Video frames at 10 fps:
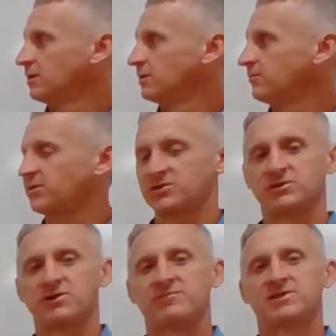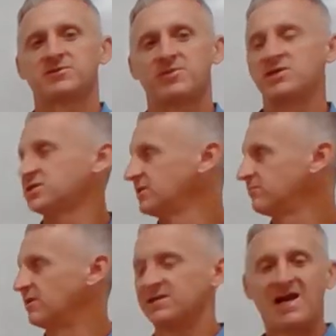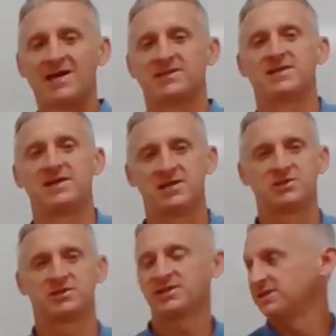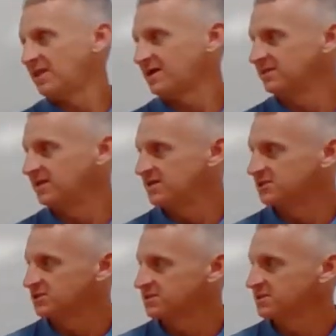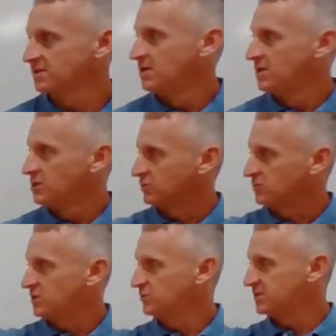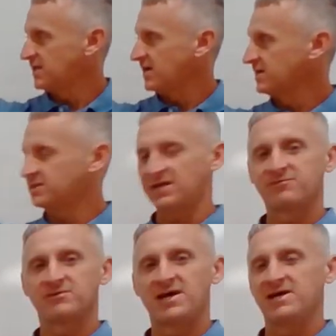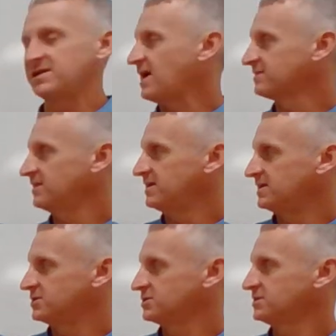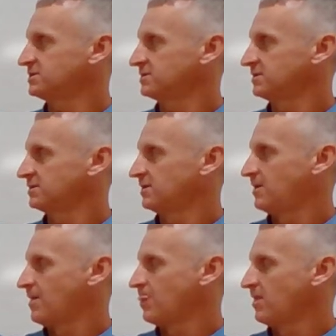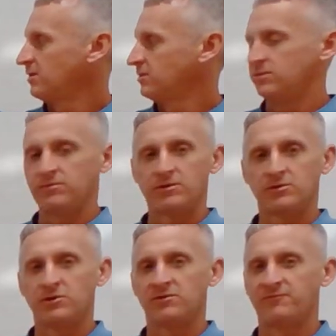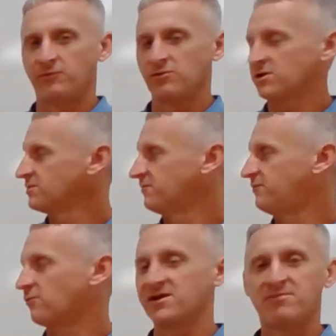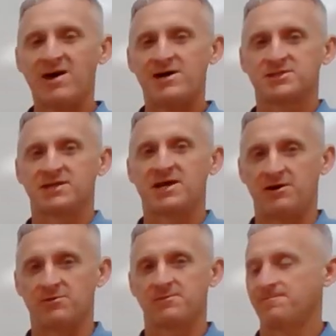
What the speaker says: the person driving the spaceship ignites the engines. They light the engines. So 2 seconds after they ignite the engines, they're going 440 miles an hour.